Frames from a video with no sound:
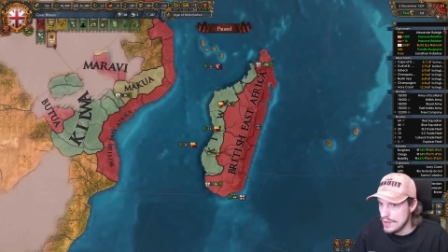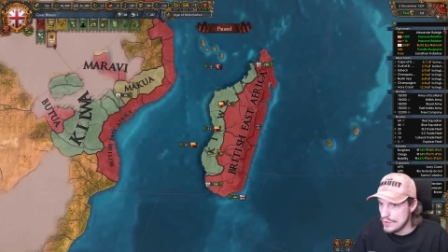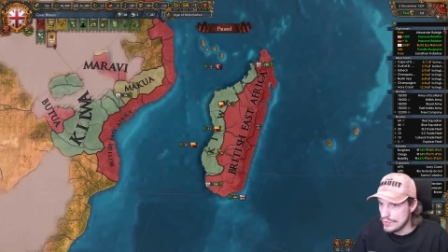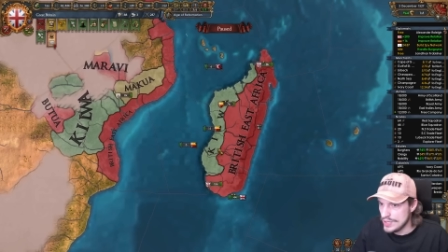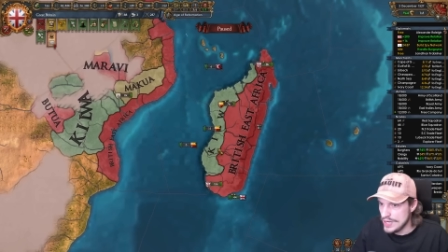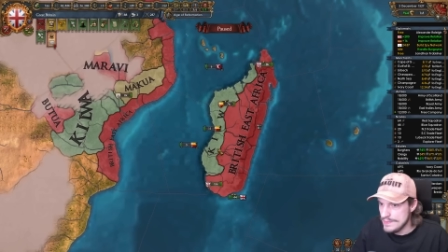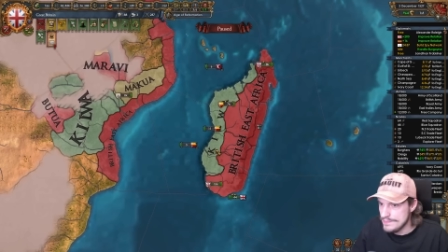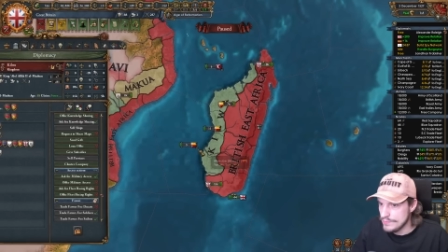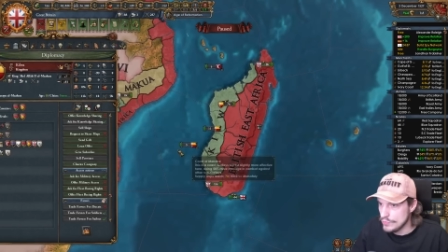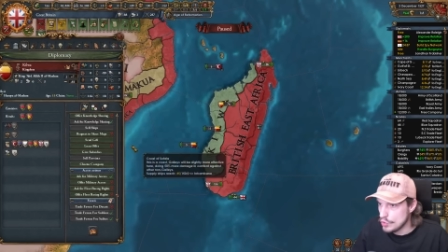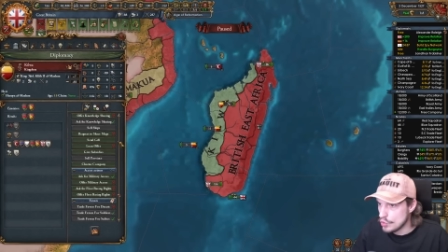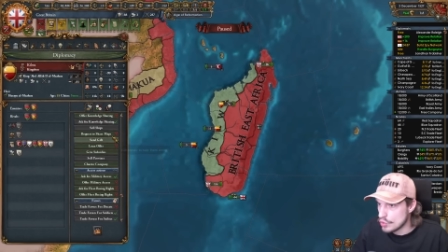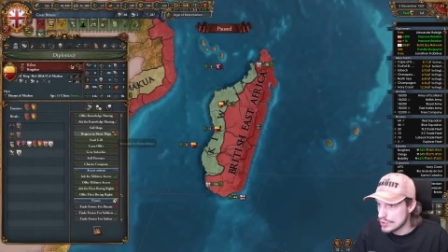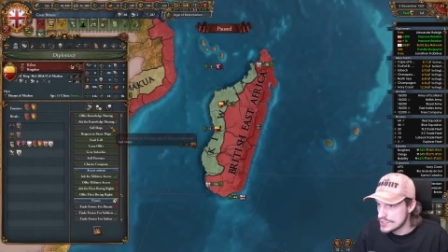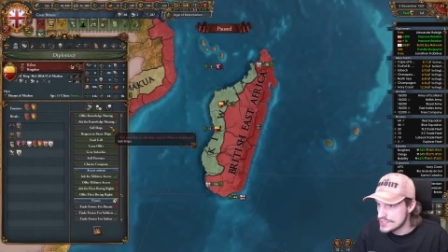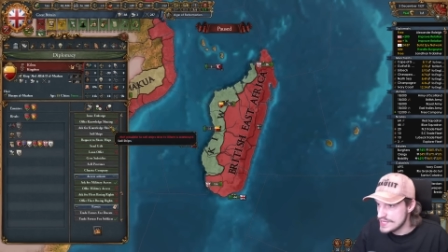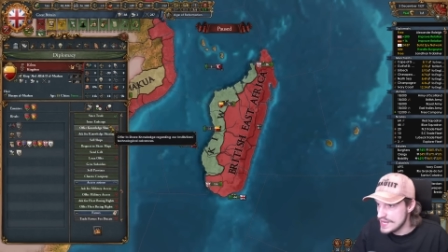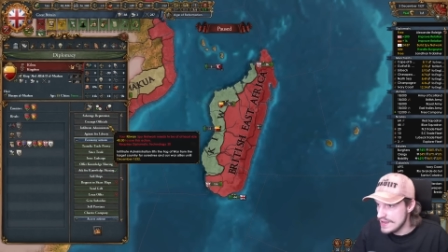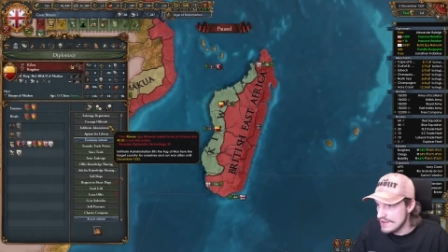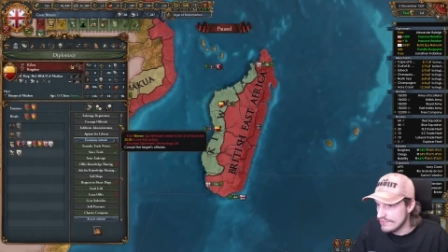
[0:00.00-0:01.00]
Okay,
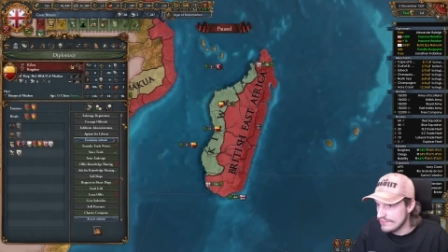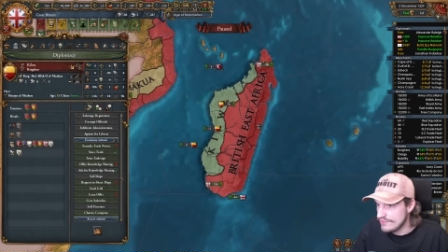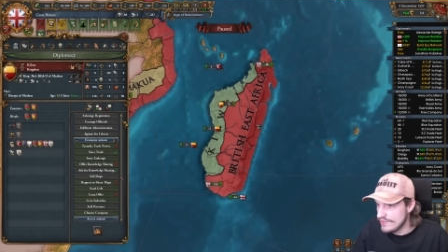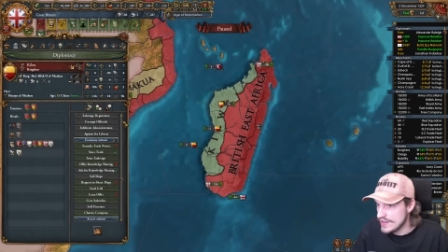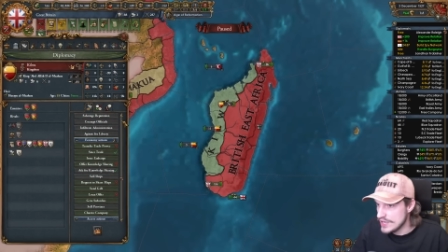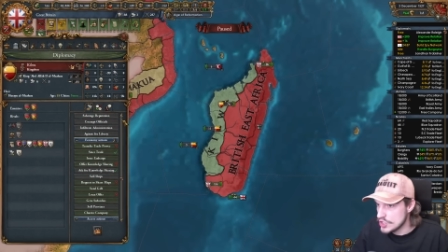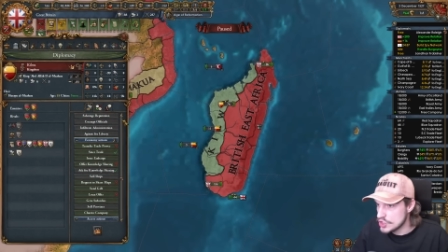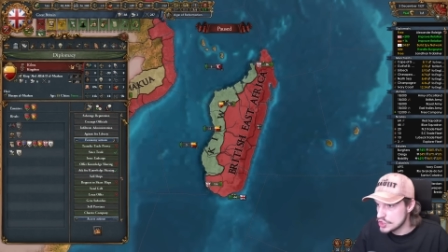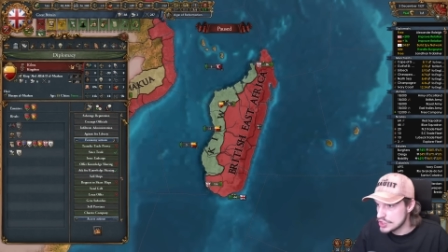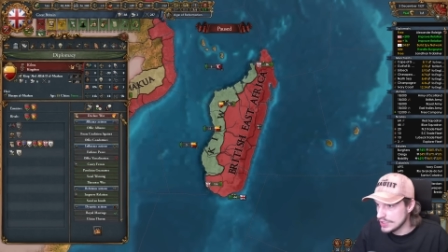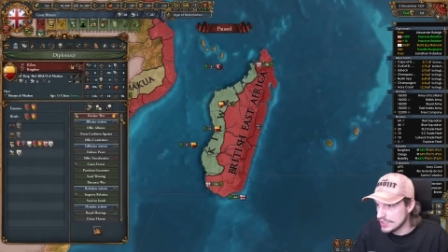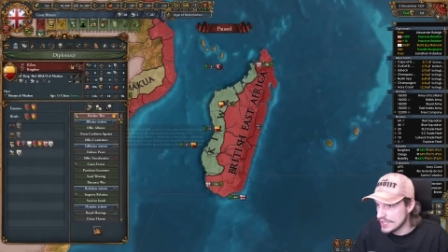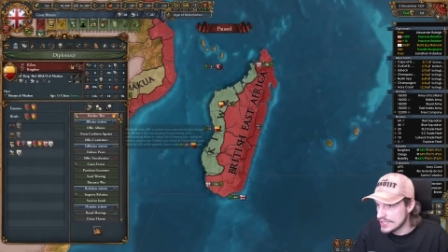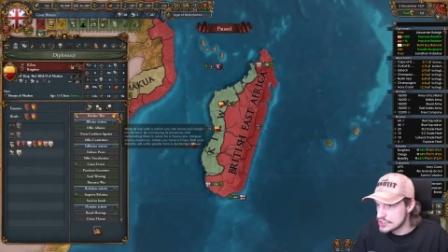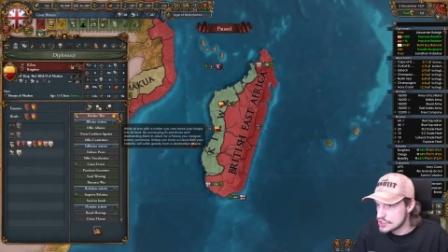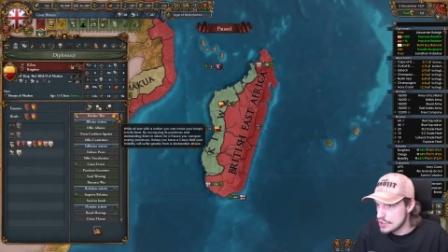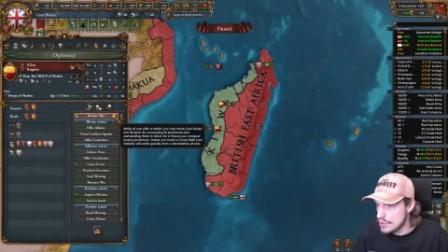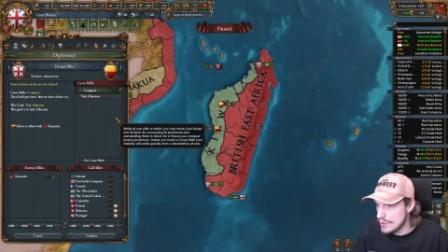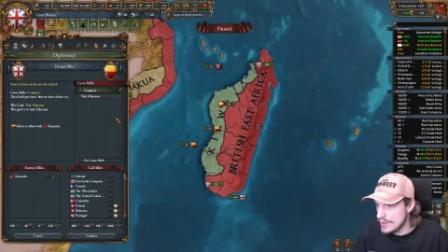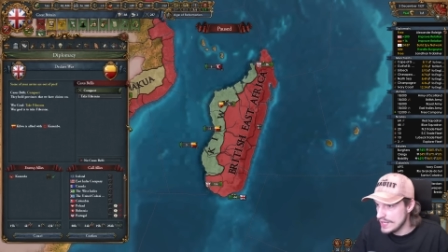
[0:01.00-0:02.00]
cores have finished.
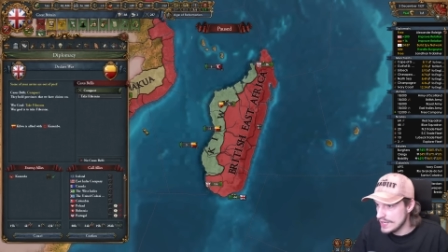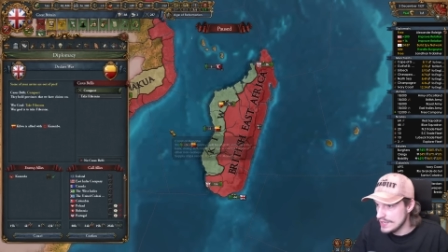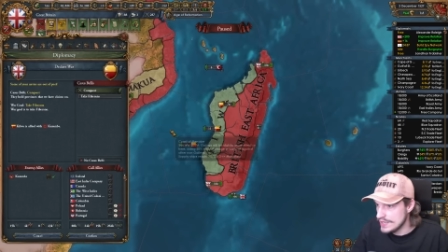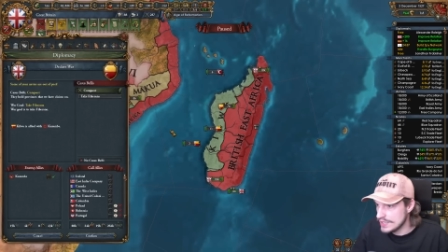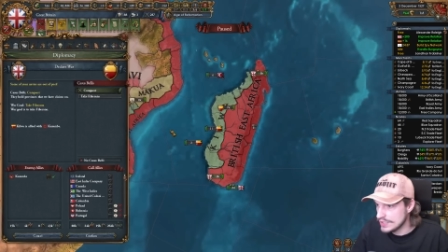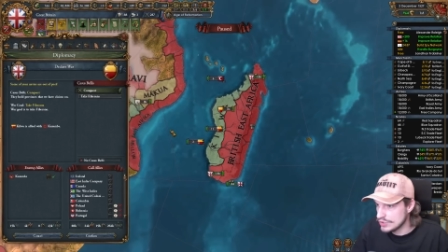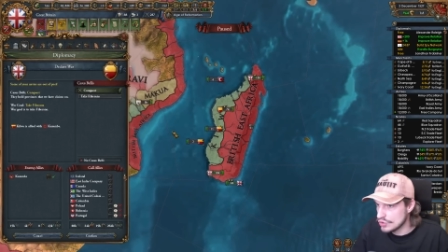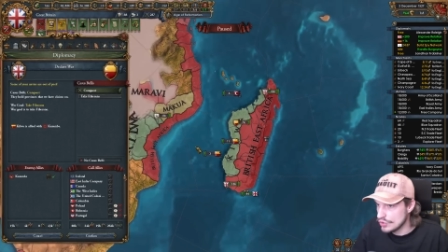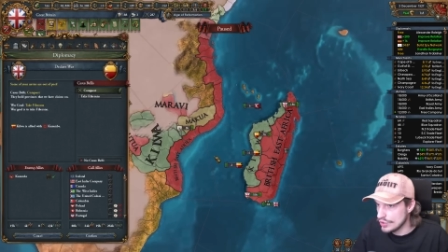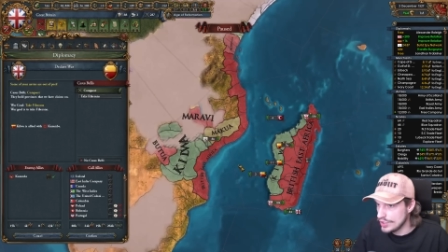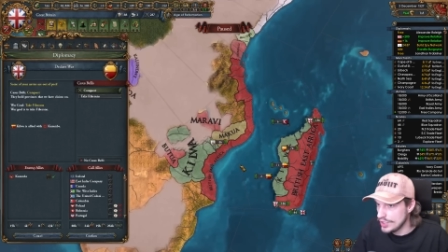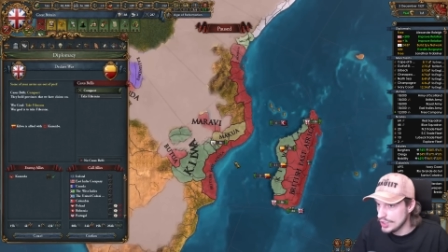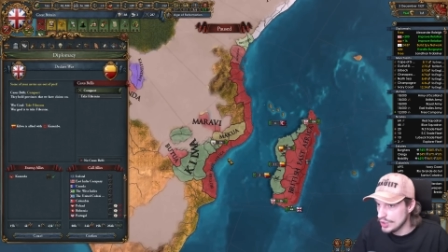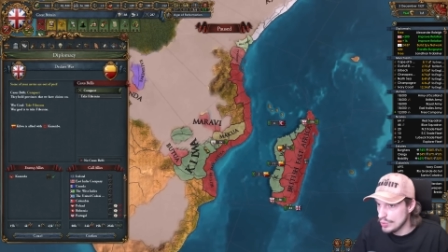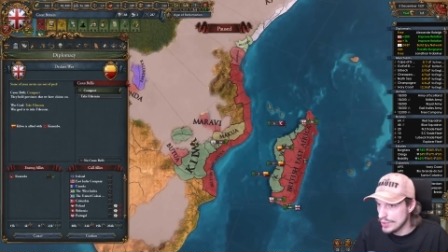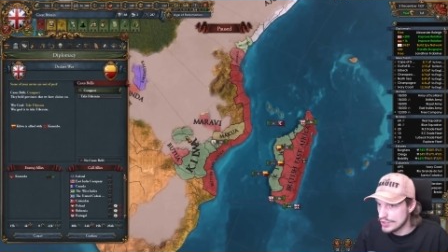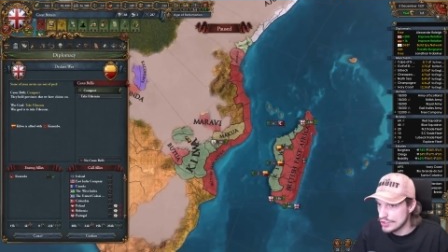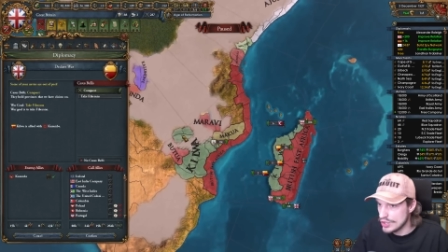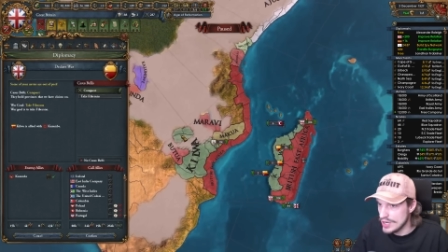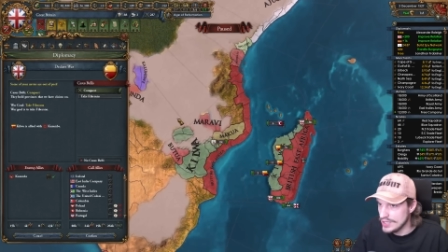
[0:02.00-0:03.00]
Let's go ahead and declare on
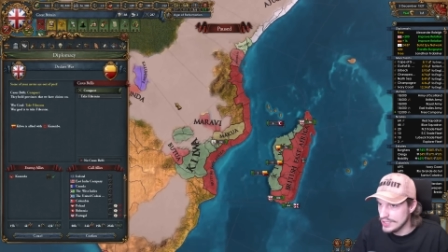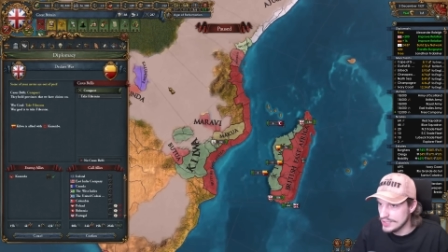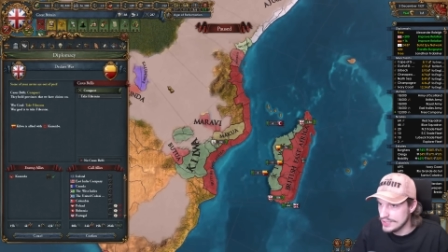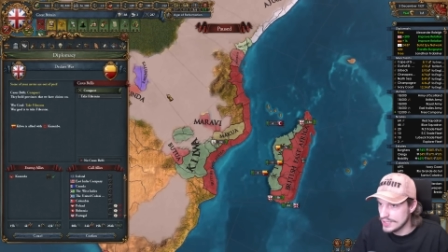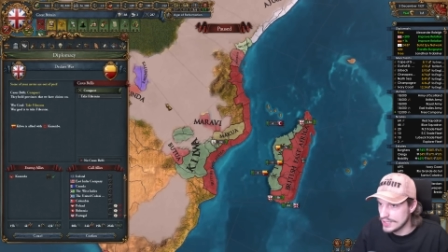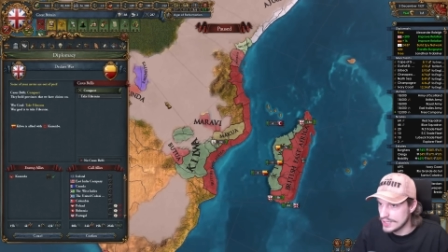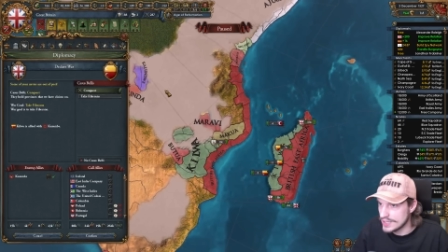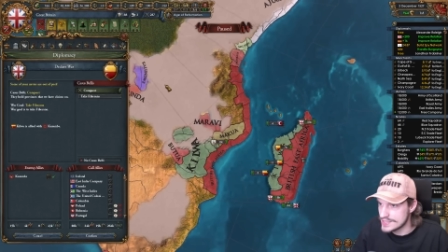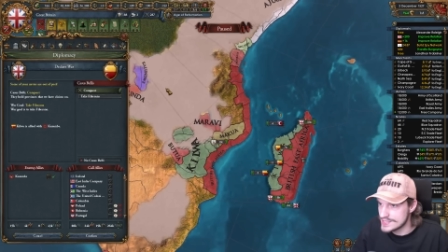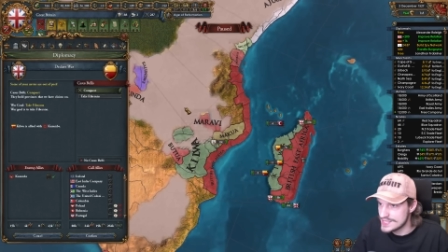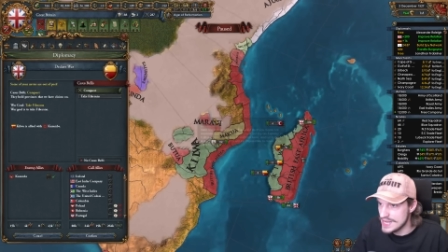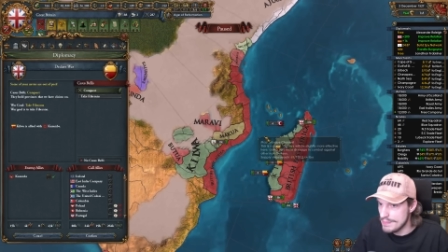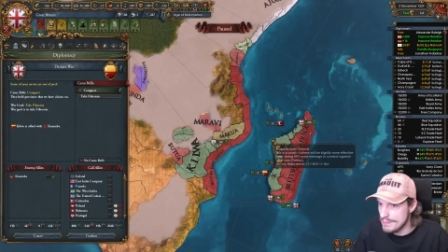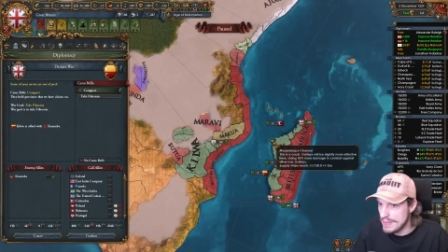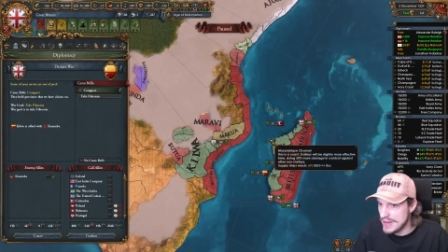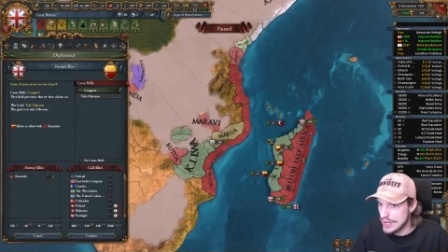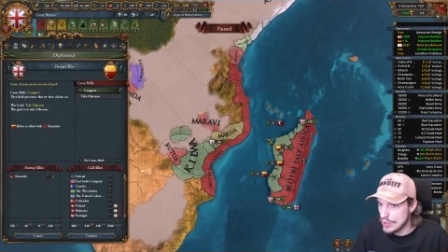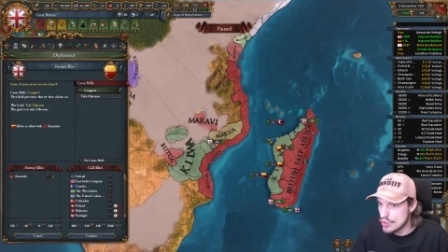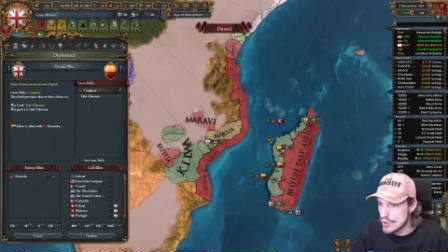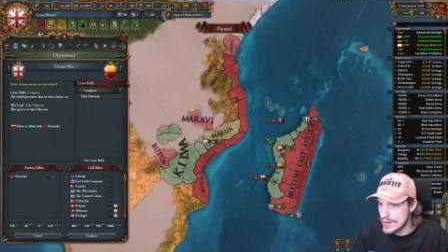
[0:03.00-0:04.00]
Kilwa. They're allied to
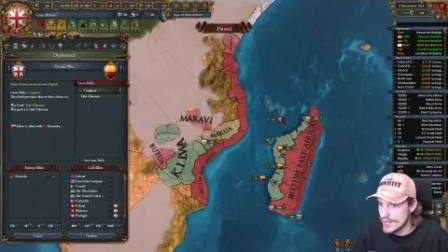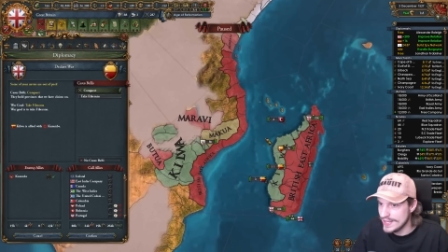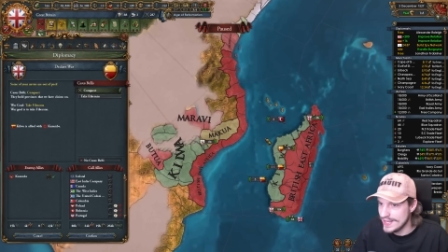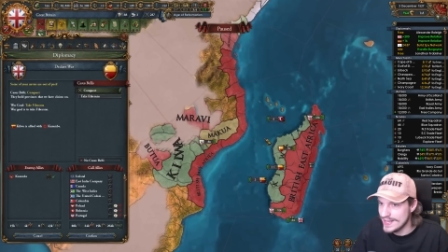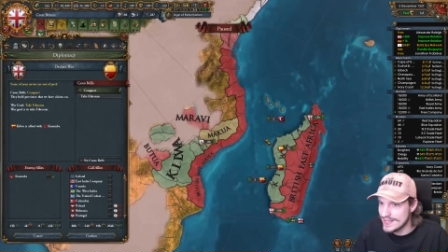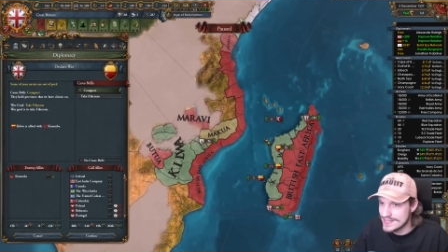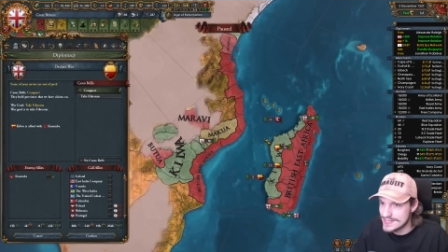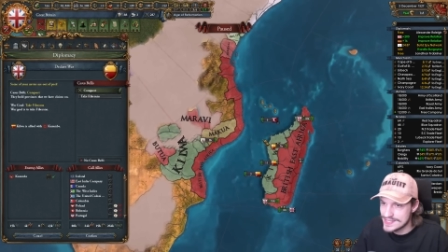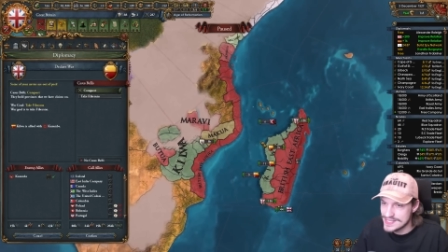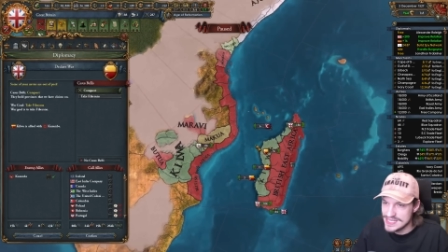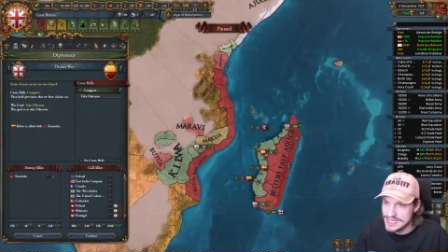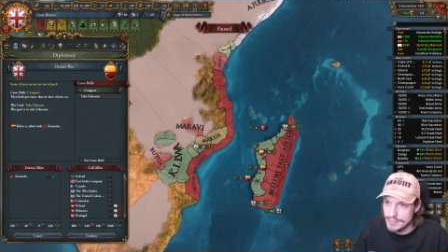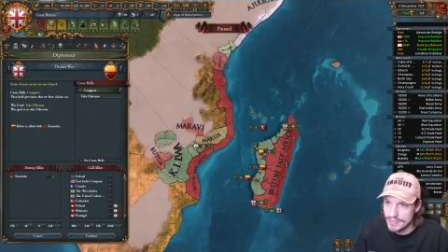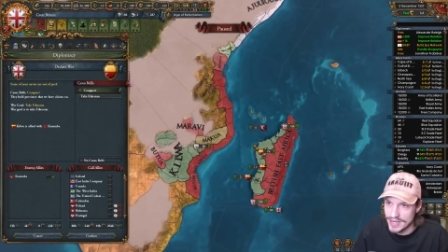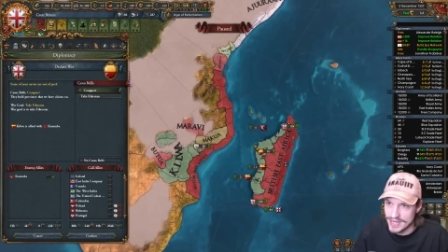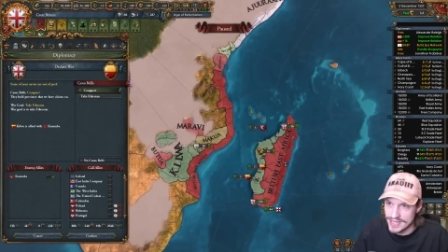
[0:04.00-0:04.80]
Kazembe, who I can't see, but